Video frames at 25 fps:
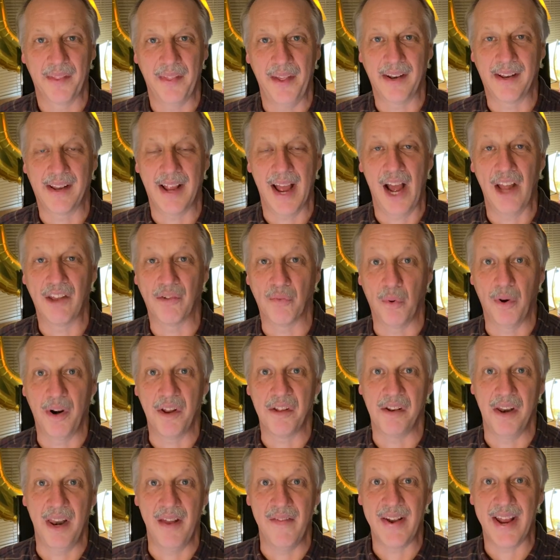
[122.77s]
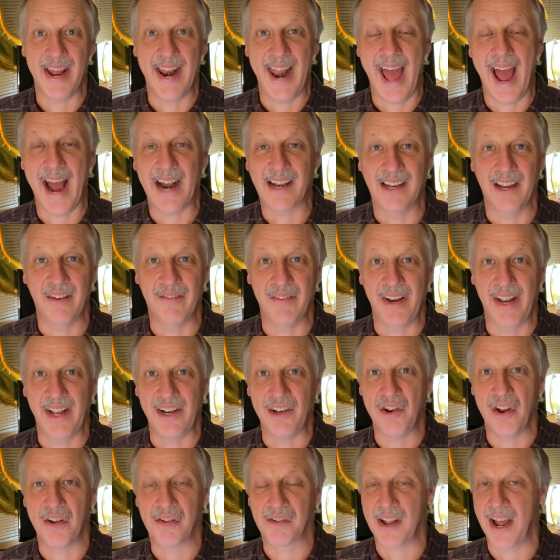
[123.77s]
that God's word is living and active, and it
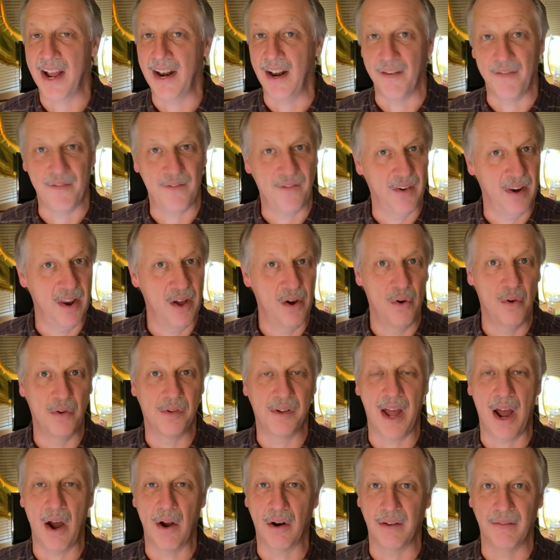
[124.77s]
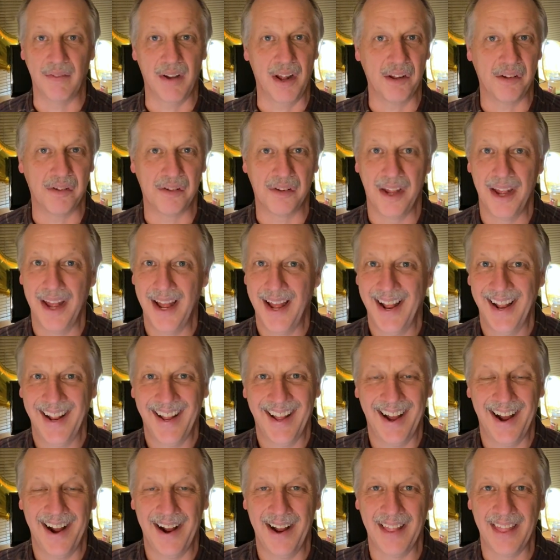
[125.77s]
just kind of flows out of us
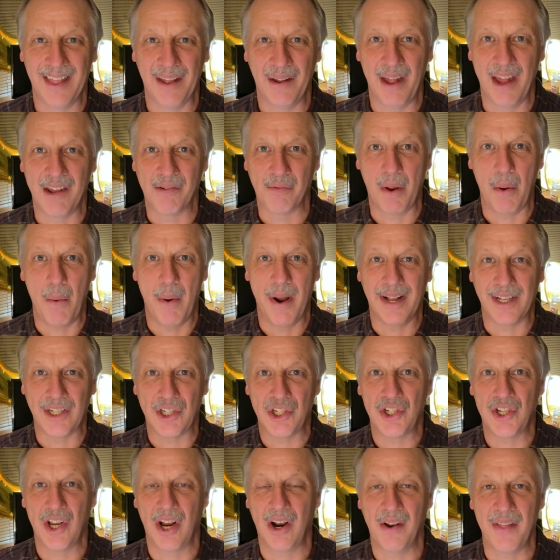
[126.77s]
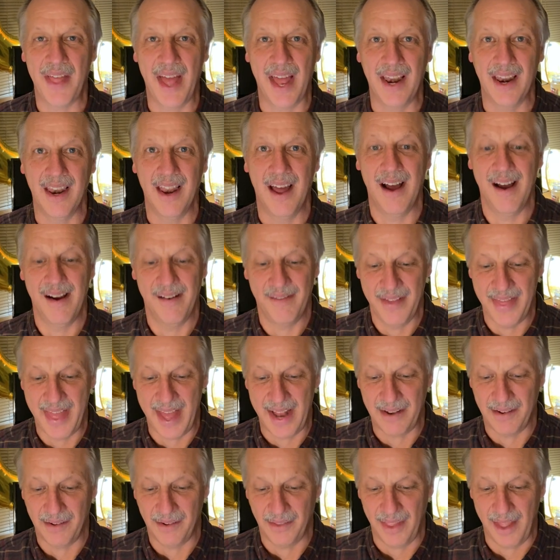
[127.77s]
uh, as we want to share that love and
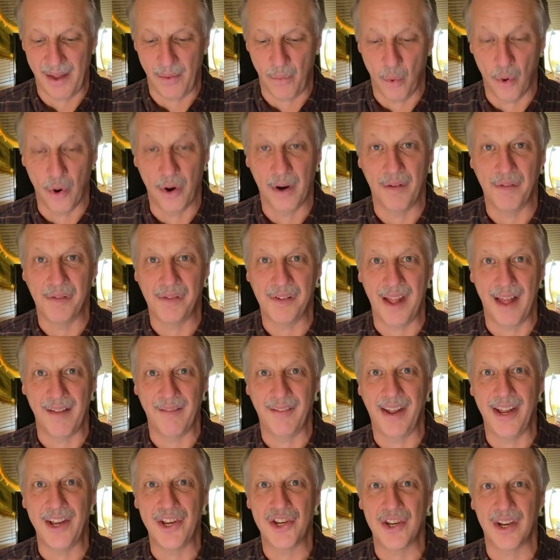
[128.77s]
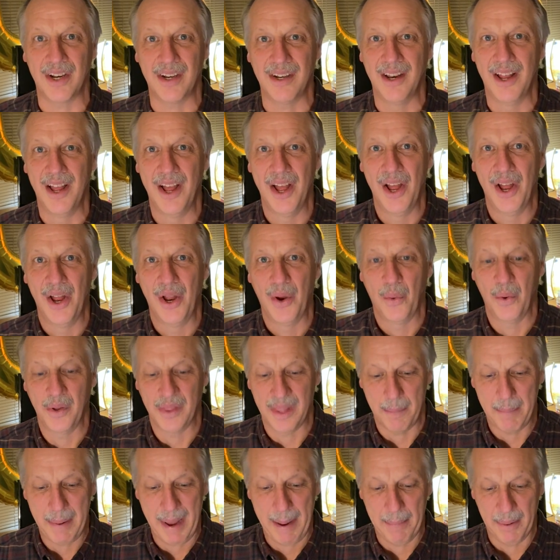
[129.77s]
that, that word of salvation with
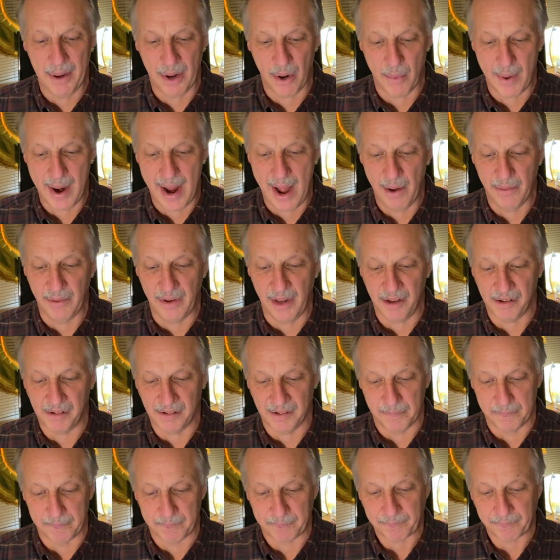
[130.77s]
the people around us.